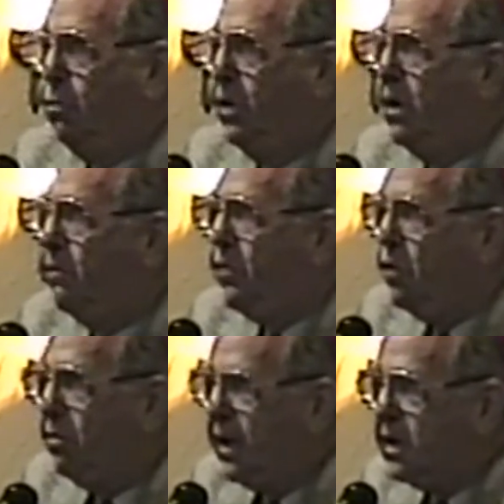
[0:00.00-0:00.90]
within a
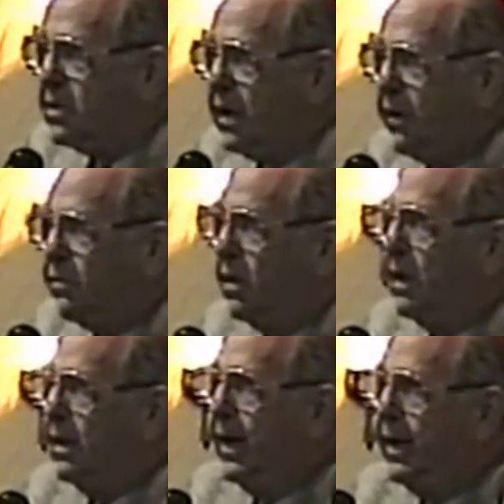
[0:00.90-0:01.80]
few minutes after
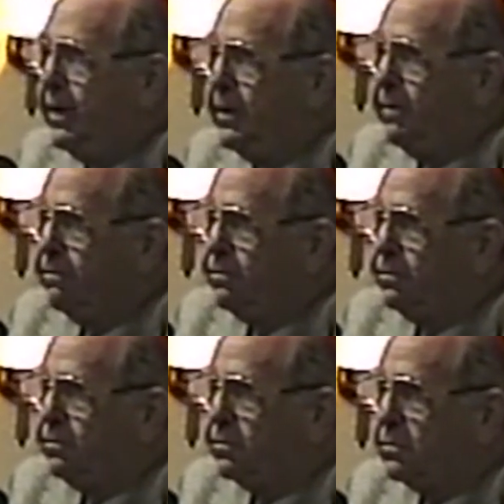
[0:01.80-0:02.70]
I landed,
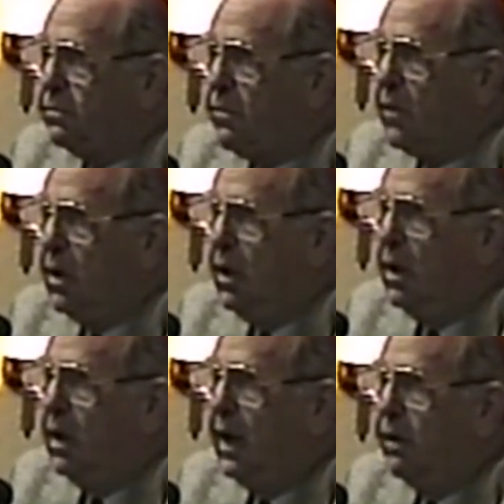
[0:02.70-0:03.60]

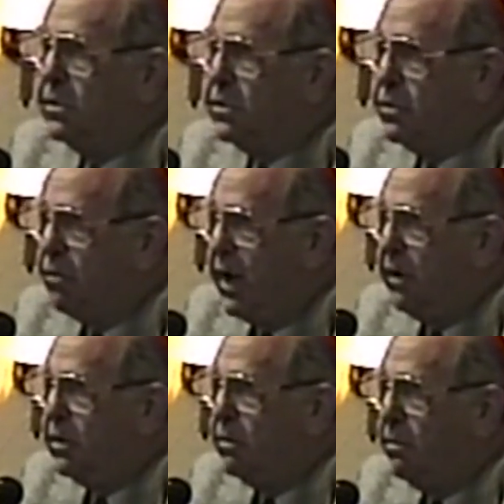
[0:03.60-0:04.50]
I was
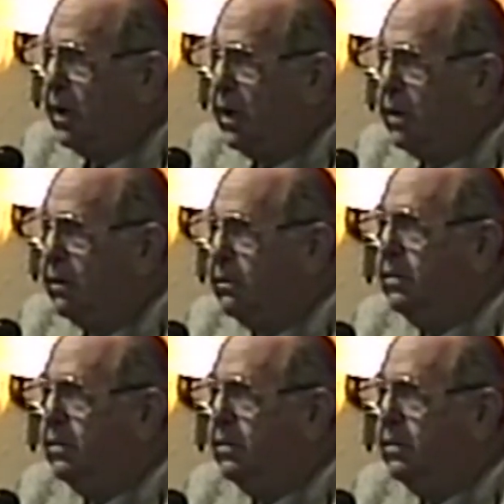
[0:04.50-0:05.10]
surrounded by